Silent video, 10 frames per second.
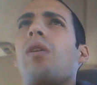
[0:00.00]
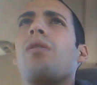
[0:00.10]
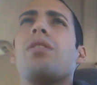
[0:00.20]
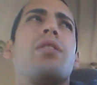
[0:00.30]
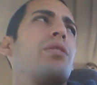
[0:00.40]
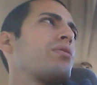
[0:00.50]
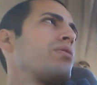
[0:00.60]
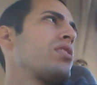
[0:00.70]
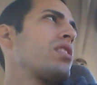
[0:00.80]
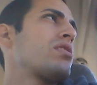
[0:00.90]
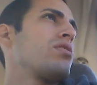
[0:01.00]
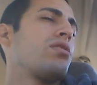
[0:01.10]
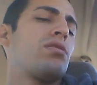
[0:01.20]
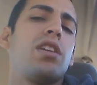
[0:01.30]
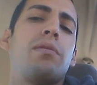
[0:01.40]
you know, you don't really get to
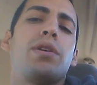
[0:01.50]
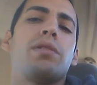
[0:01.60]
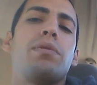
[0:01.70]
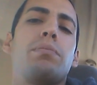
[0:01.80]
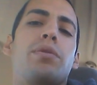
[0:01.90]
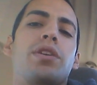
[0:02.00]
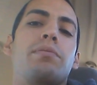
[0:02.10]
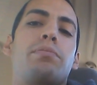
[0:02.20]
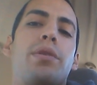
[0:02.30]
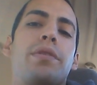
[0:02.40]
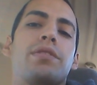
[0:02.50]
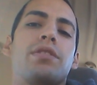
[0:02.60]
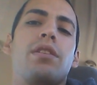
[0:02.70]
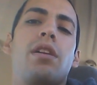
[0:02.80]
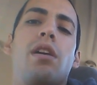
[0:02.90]
talk to that many people in
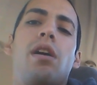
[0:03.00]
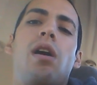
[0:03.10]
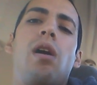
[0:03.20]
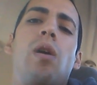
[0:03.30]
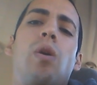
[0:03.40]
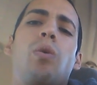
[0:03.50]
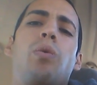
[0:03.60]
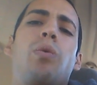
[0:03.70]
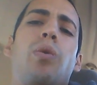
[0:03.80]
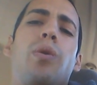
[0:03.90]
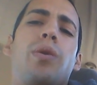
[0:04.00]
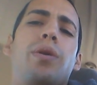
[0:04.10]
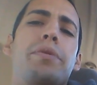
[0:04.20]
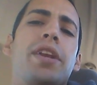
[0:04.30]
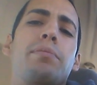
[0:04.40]
person or
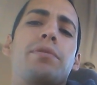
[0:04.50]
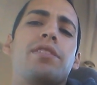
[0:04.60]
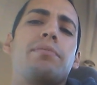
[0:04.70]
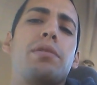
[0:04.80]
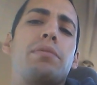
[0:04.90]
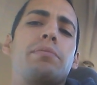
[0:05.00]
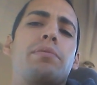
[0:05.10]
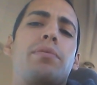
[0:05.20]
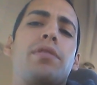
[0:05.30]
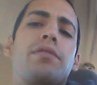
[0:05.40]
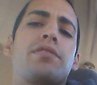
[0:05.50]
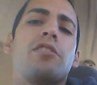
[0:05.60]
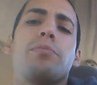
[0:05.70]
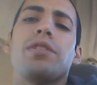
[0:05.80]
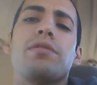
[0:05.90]
meet up with that many people in person because
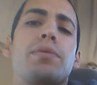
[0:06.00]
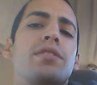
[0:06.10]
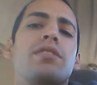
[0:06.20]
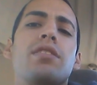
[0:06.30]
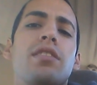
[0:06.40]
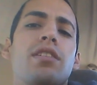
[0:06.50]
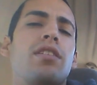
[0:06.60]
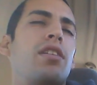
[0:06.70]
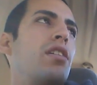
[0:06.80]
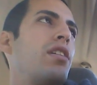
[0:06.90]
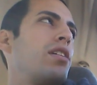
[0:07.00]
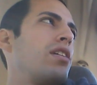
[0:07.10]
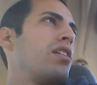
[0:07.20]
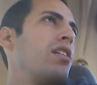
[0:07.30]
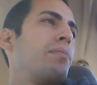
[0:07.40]
everybody's busy
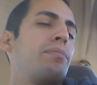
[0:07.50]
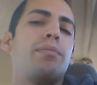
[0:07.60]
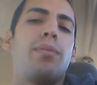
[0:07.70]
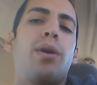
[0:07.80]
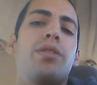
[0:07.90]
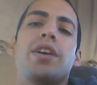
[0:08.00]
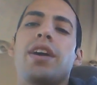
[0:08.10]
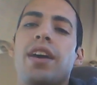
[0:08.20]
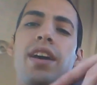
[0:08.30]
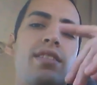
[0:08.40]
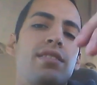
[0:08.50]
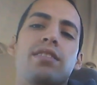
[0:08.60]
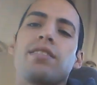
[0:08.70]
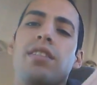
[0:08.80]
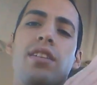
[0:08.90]
on that
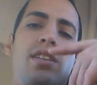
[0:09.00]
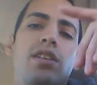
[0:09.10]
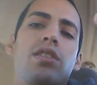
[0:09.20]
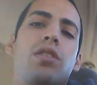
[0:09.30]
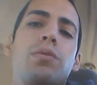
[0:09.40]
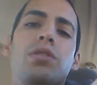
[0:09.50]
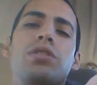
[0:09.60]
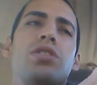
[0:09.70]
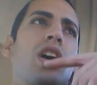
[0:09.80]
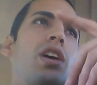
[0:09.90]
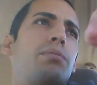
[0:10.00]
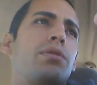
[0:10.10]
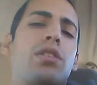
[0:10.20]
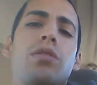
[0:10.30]
hectic, going to the job, and